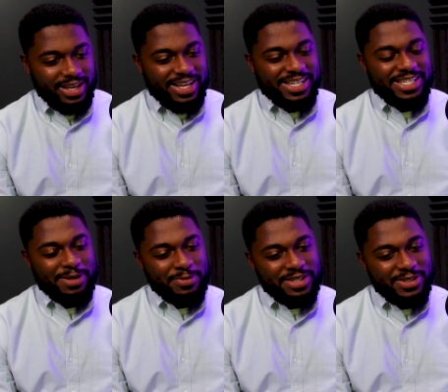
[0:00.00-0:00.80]

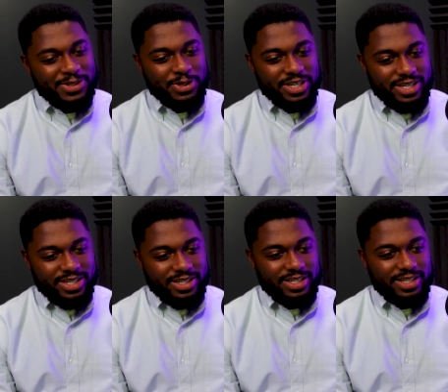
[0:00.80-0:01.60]
some of the
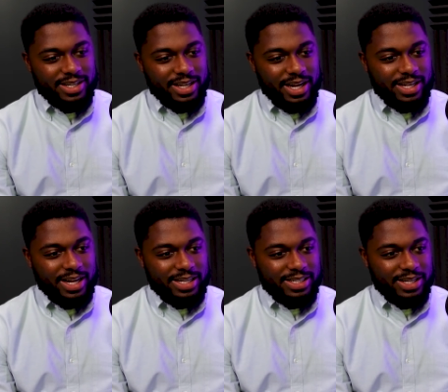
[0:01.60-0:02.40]
trends, and I and
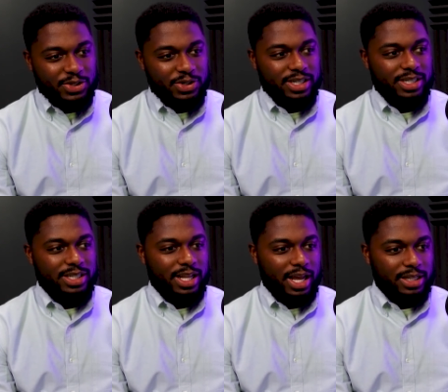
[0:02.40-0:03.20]
I say trends
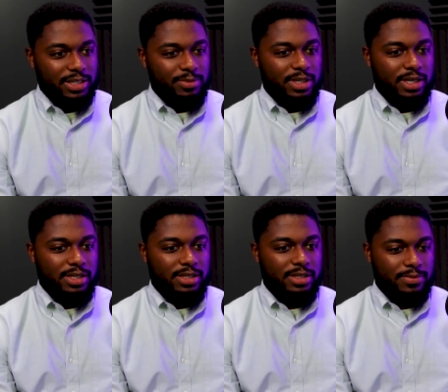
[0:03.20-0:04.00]
lightly
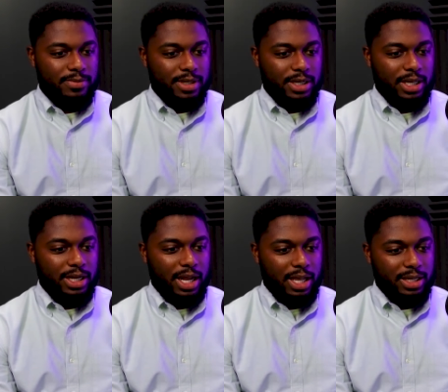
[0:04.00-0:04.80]
because again
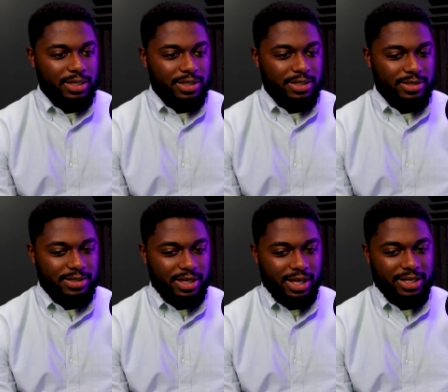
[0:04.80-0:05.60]
I hate to
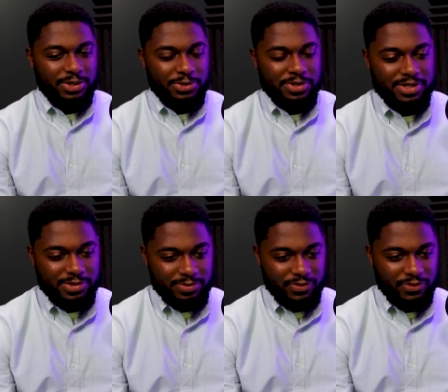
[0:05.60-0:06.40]
I hate to use
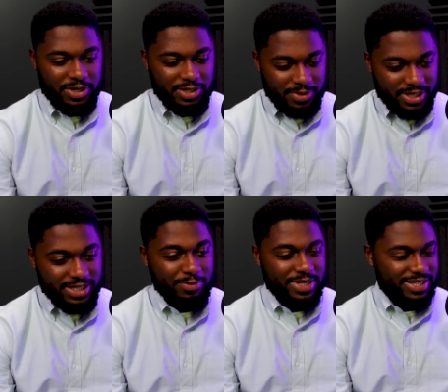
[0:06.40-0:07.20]
this phrase, but it
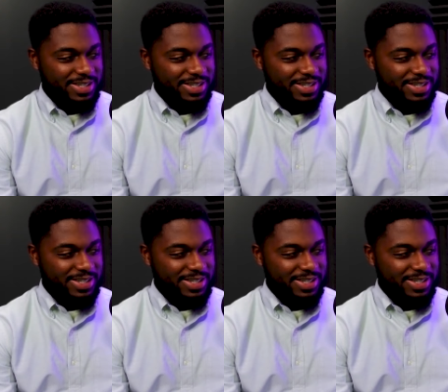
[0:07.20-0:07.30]
depends,